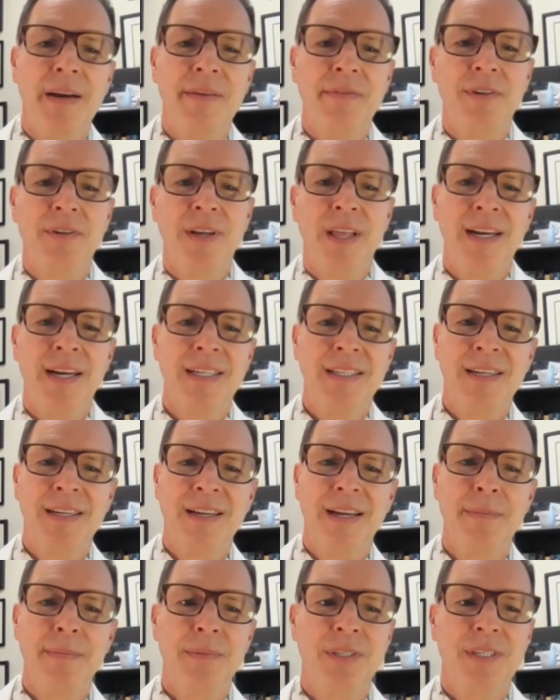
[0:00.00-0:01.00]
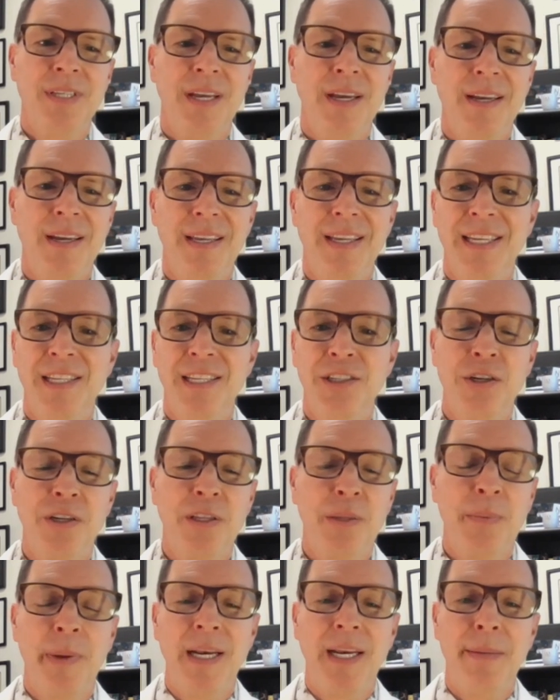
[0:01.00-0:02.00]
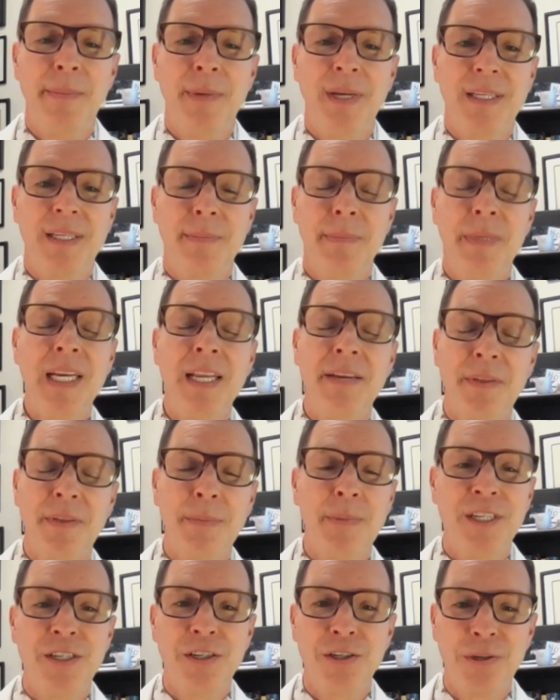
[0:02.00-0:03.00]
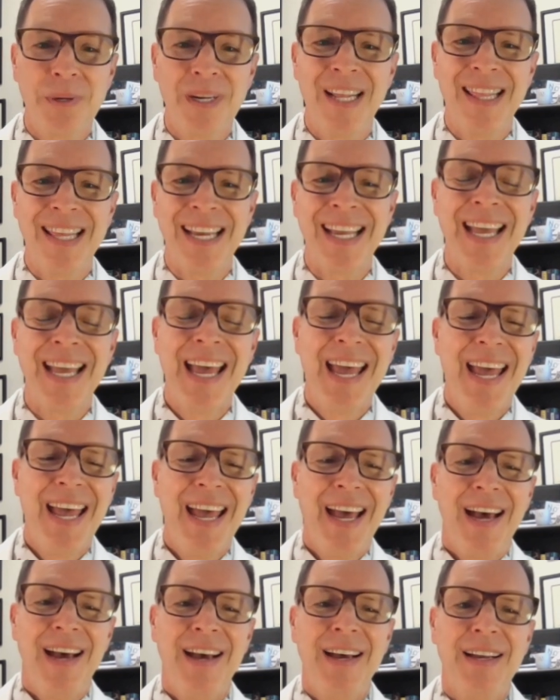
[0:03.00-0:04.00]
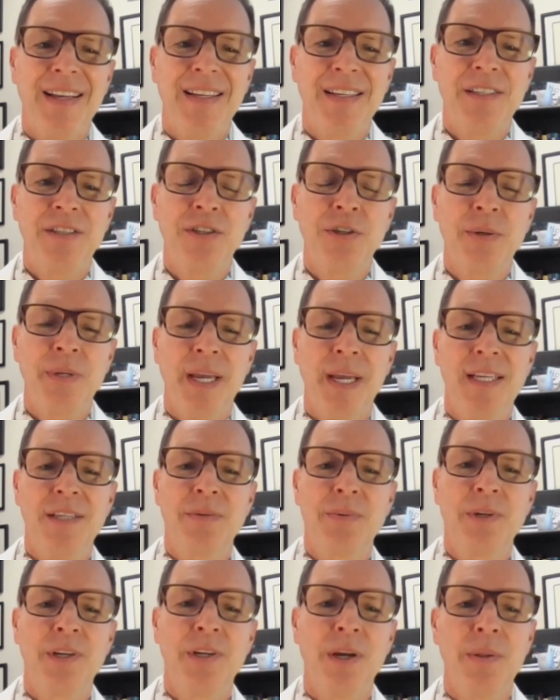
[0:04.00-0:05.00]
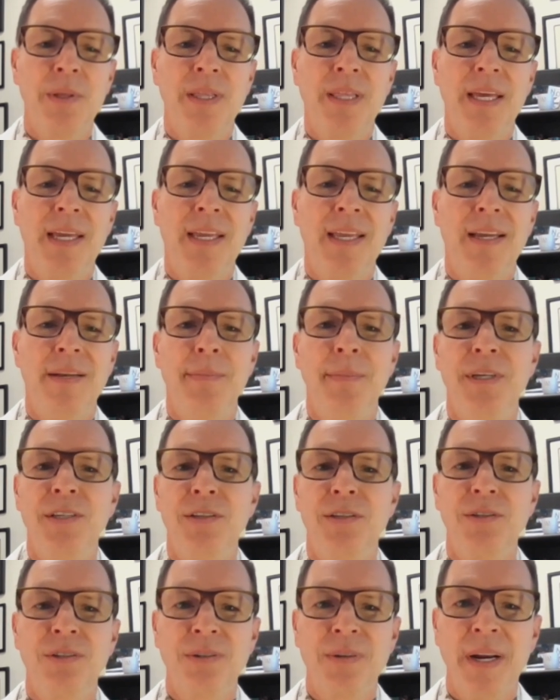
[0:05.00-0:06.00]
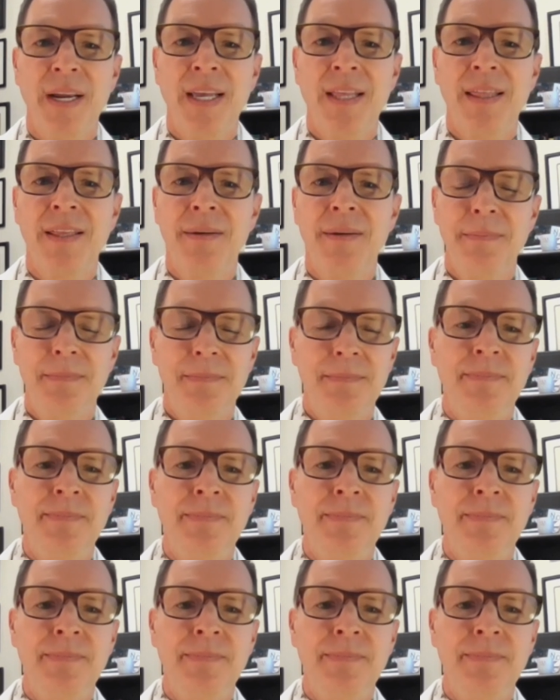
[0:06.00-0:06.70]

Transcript: now after a lot of times uh, kids during the pandemic, many of them didn't do anything. Uh, so yes, we know that they get muscle strength and